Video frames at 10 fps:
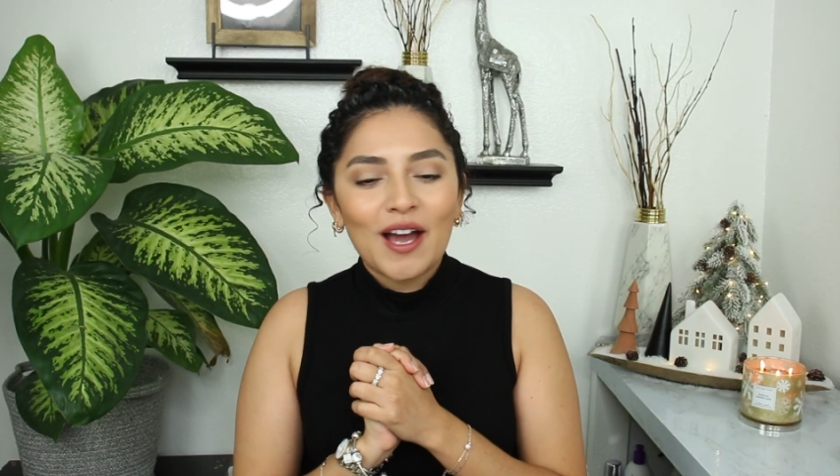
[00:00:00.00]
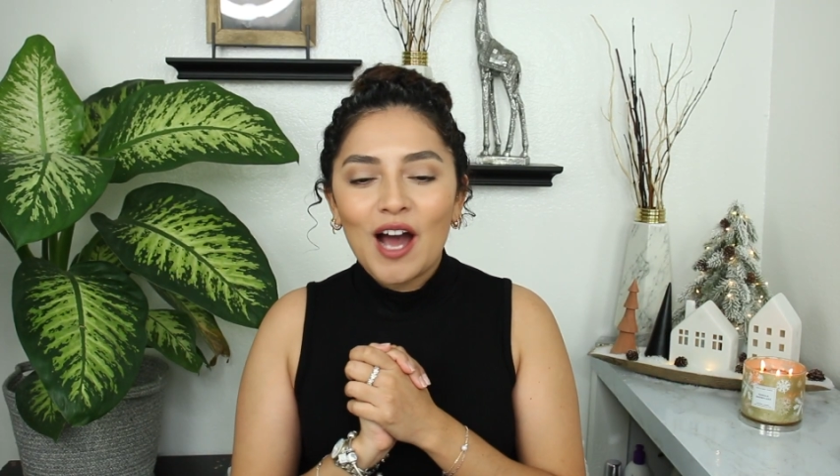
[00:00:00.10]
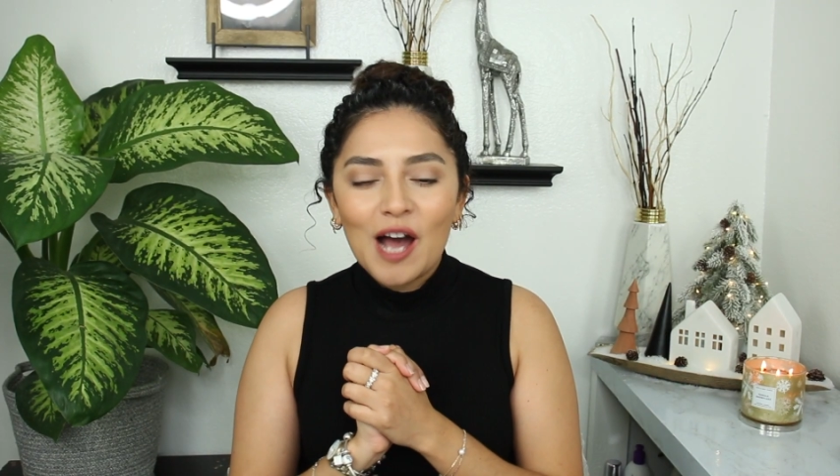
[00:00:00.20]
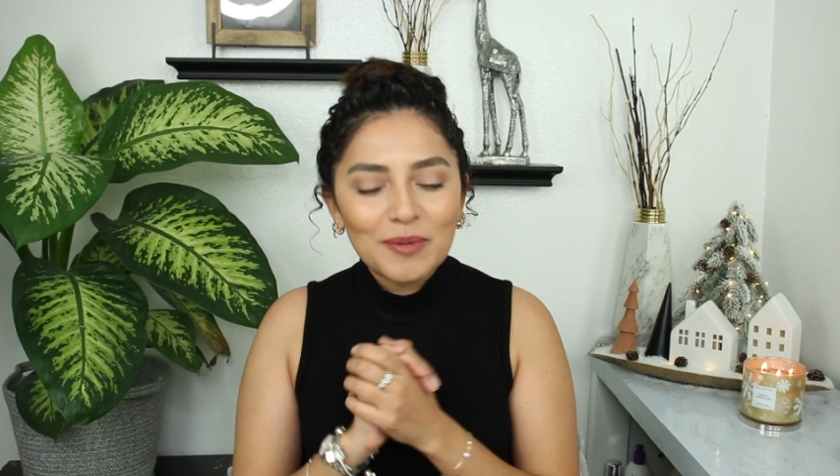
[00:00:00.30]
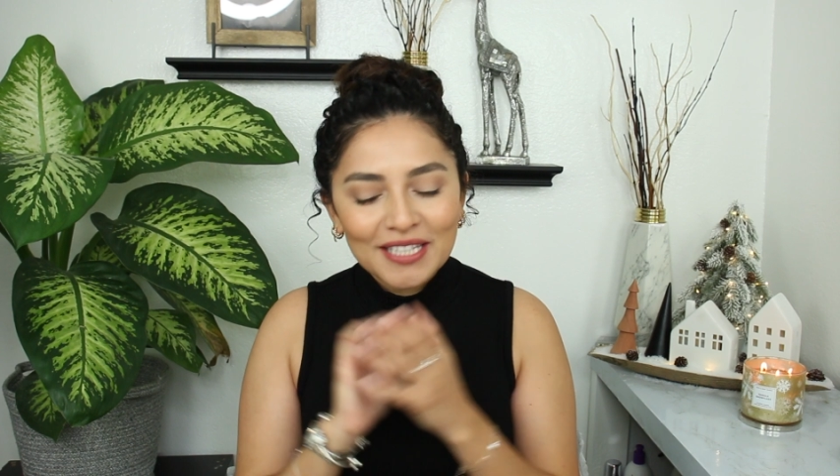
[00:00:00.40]

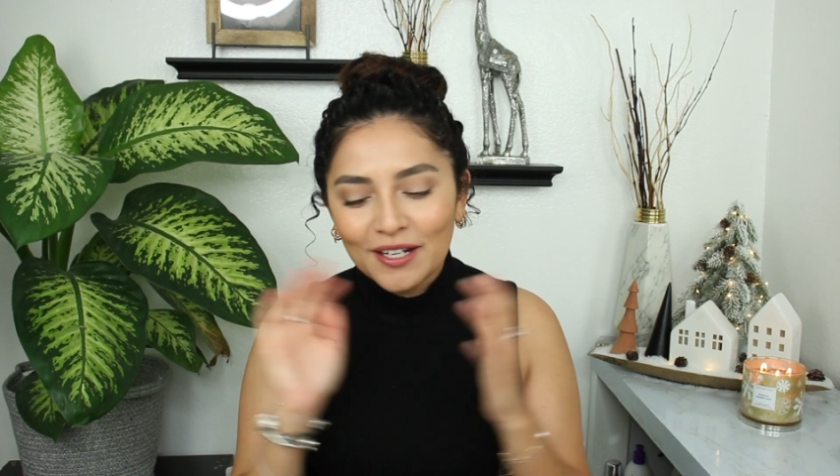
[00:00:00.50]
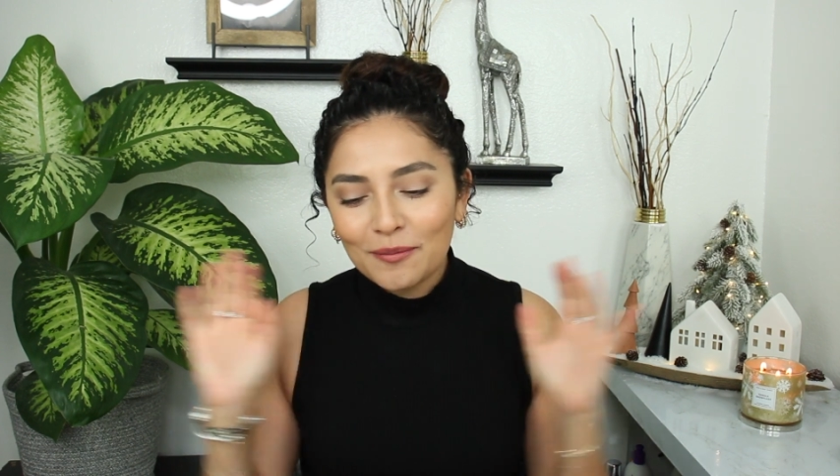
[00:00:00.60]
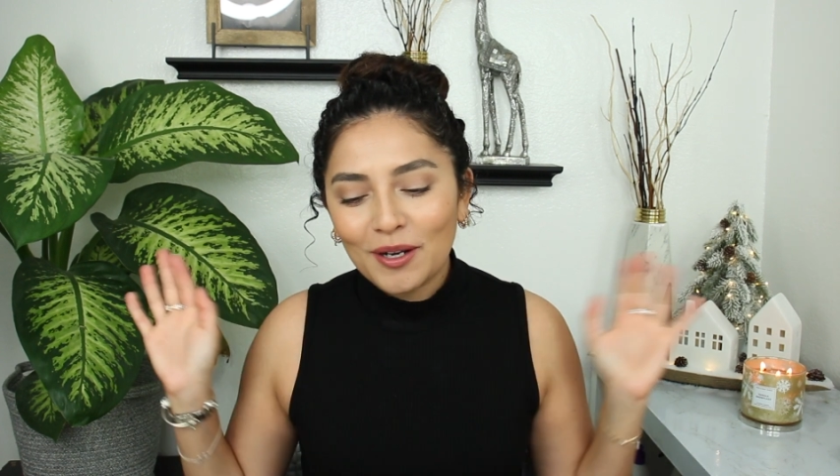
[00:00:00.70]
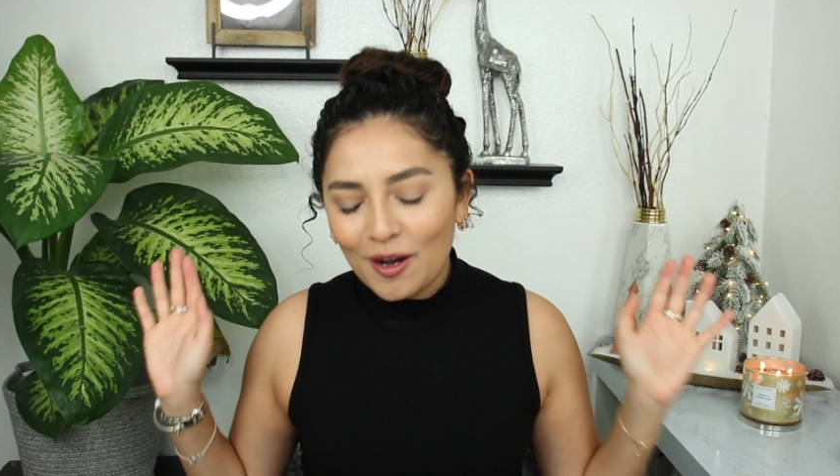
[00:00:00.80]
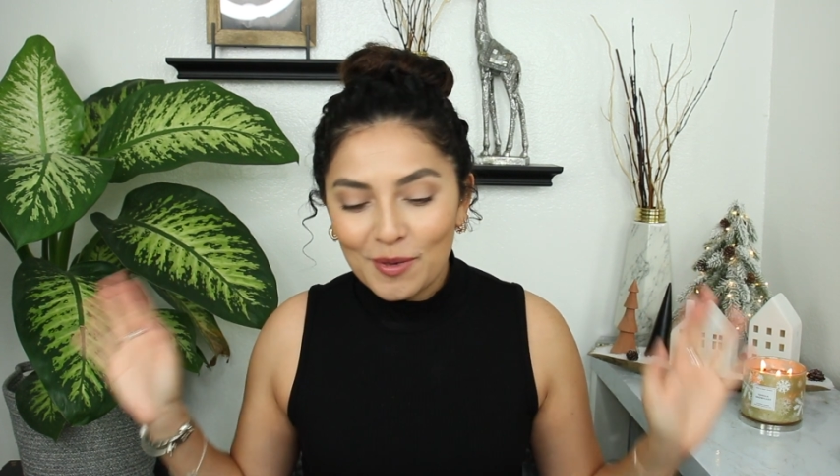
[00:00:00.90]
I'm excited
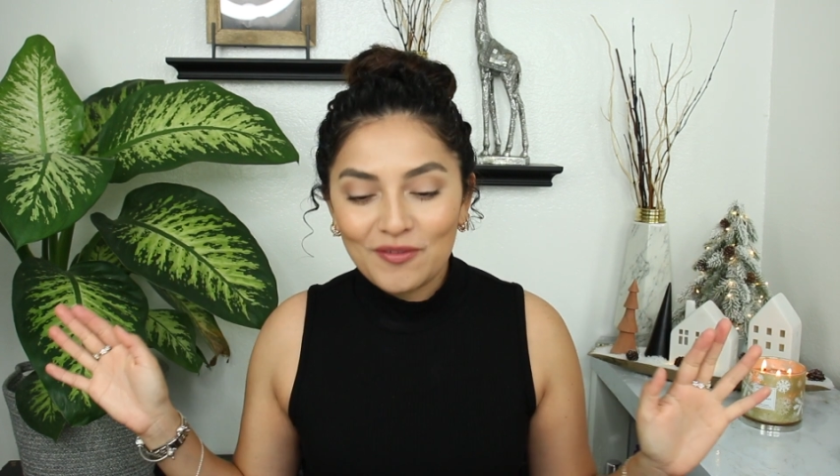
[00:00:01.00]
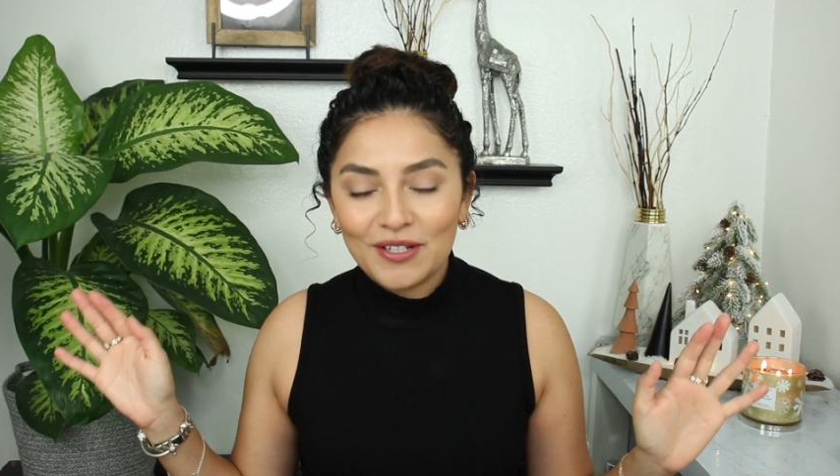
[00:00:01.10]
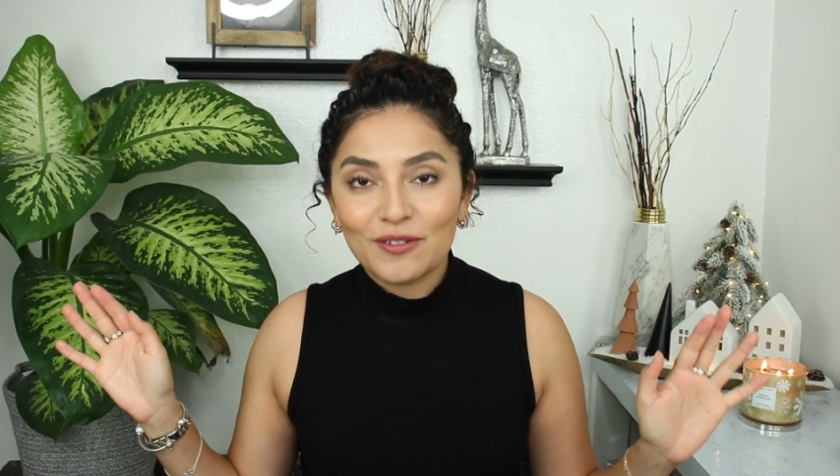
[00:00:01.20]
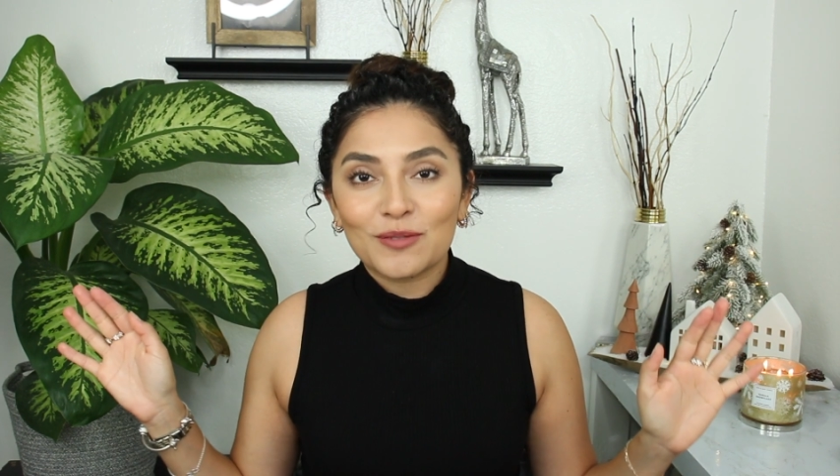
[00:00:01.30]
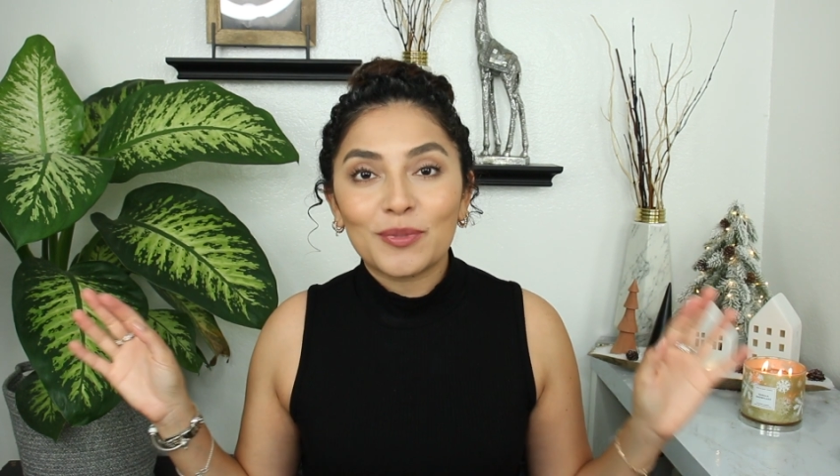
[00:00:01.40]
about all my videos,